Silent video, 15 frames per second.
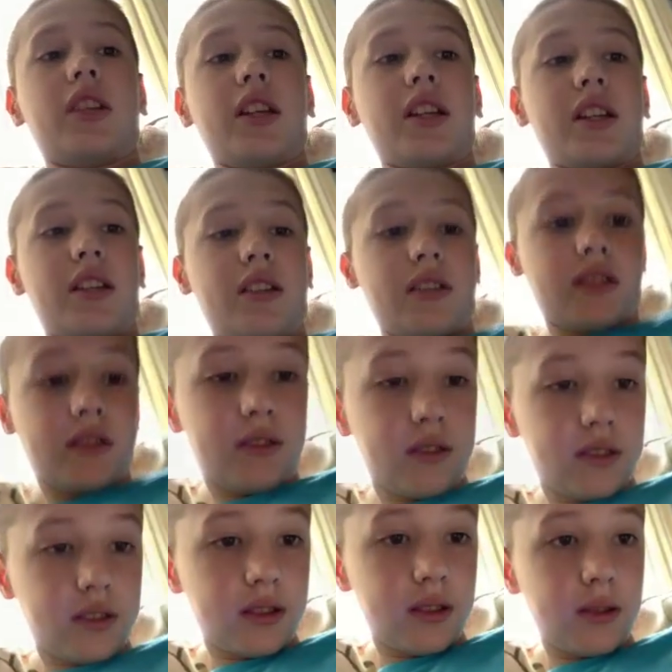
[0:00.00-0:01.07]

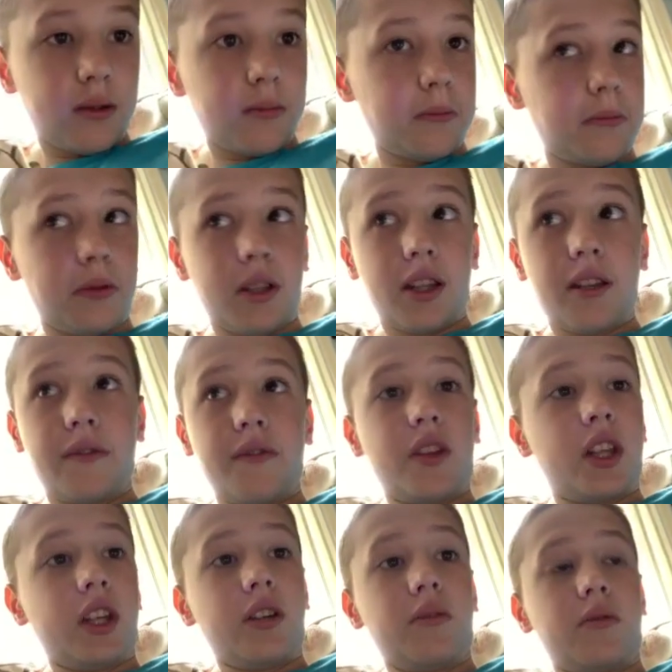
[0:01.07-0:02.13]
Legos, play
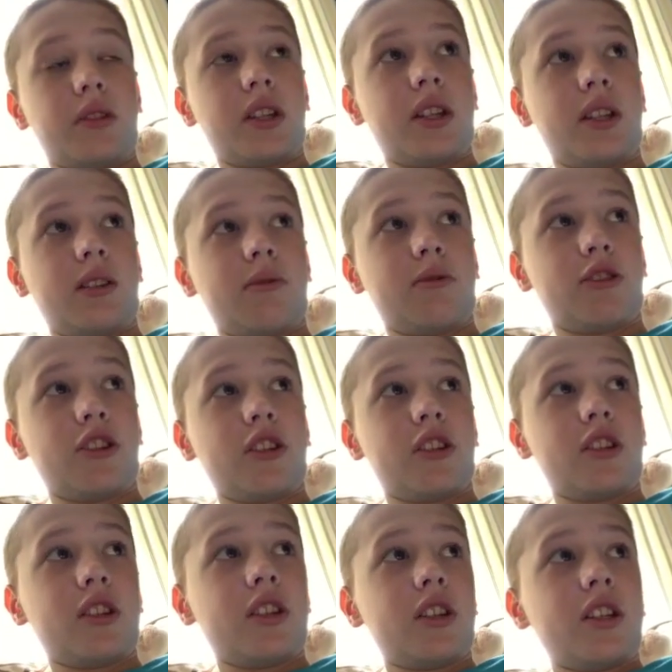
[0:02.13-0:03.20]
video games,
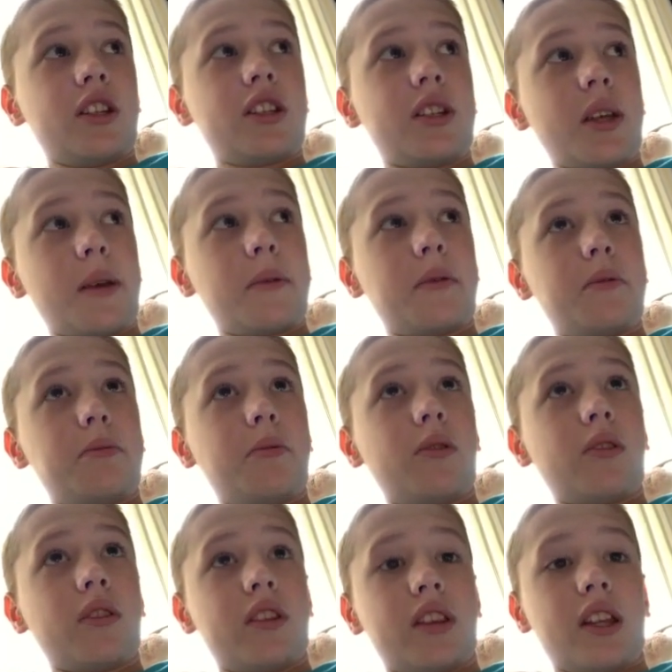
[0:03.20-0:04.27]
games
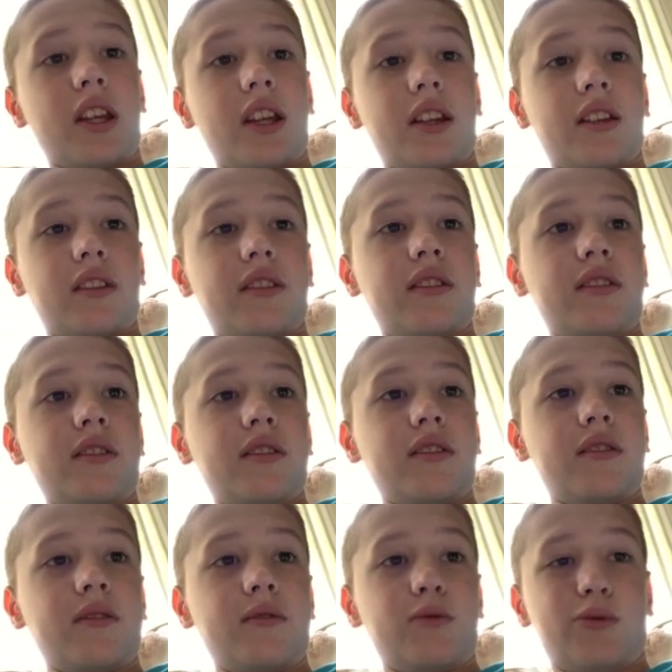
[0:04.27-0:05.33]
more things.
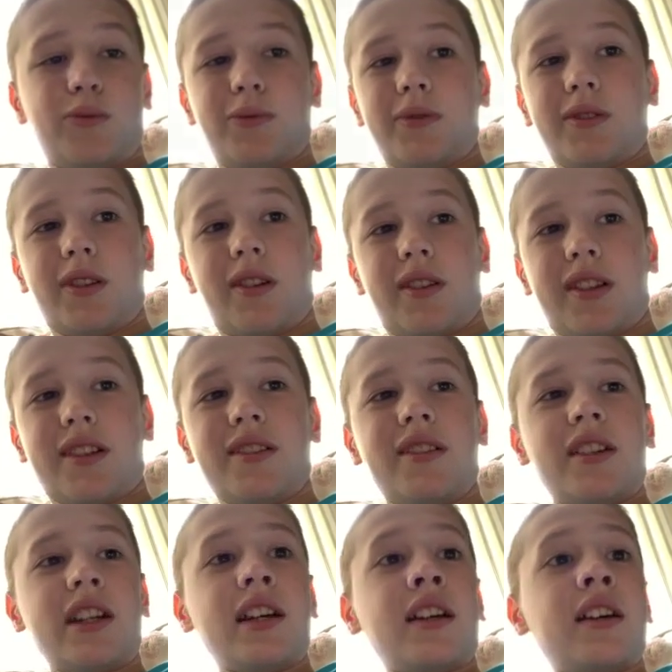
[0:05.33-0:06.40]
Oops, sorry.
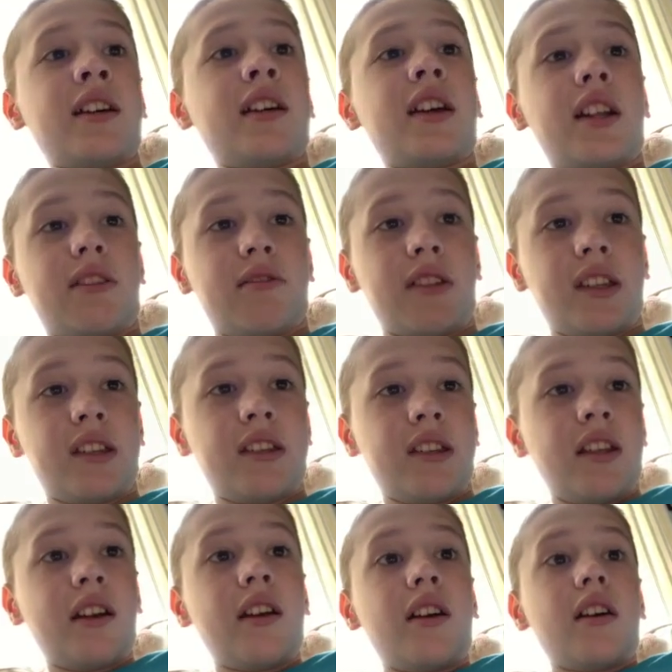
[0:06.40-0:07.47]
Anyways,
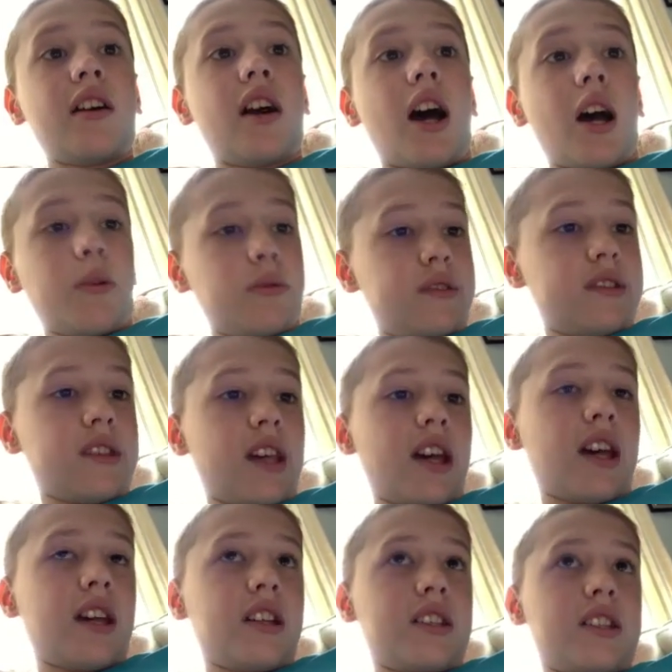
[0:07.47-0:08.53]
I would
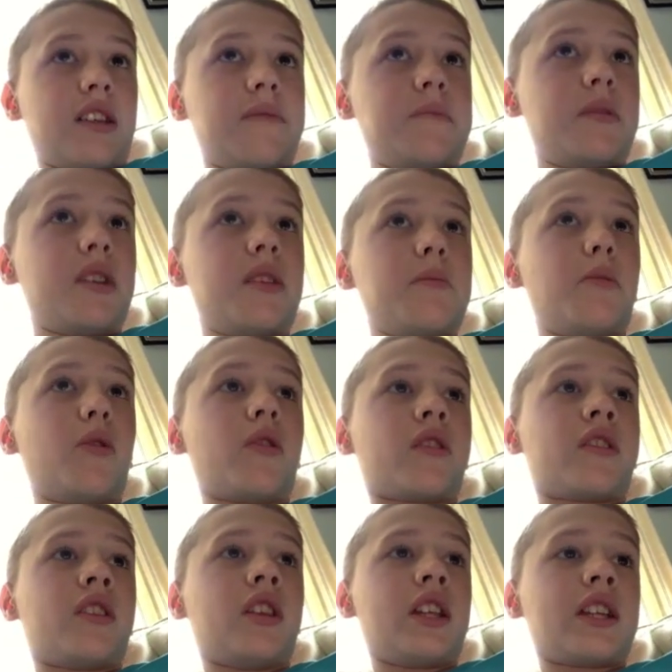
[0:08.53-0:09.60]
say give me more
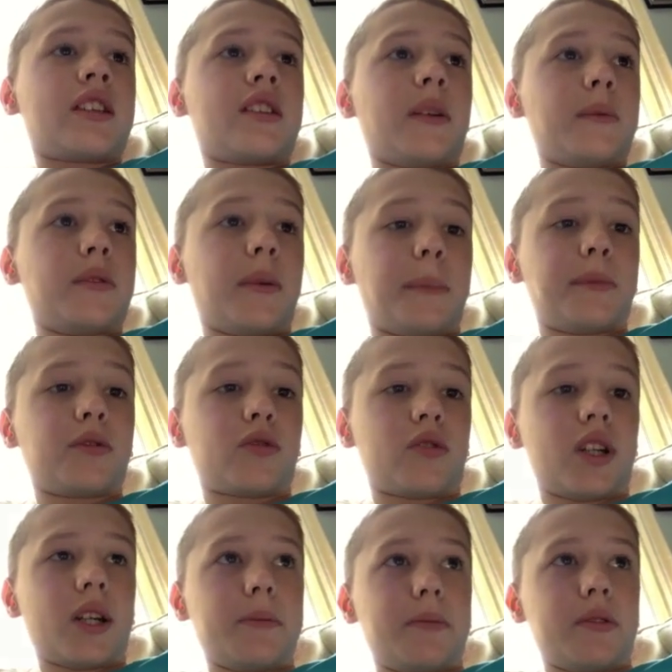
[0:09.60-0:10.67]
links of
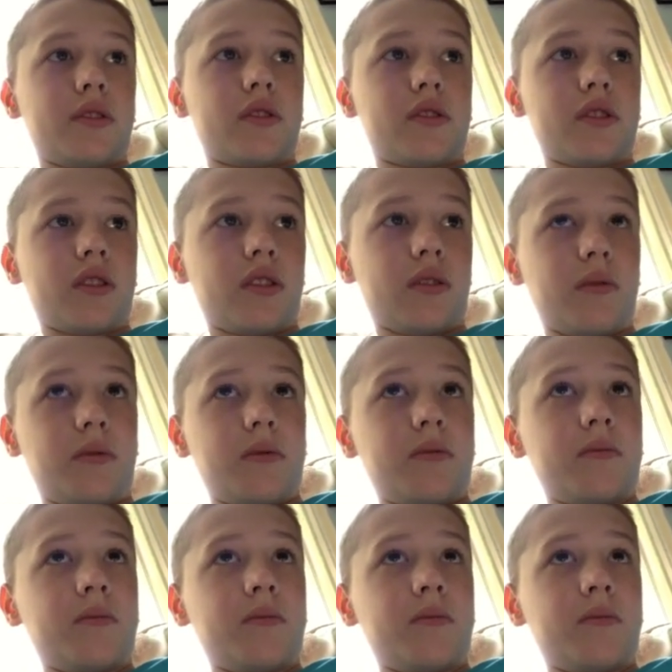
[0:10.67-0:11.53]
subscribers, so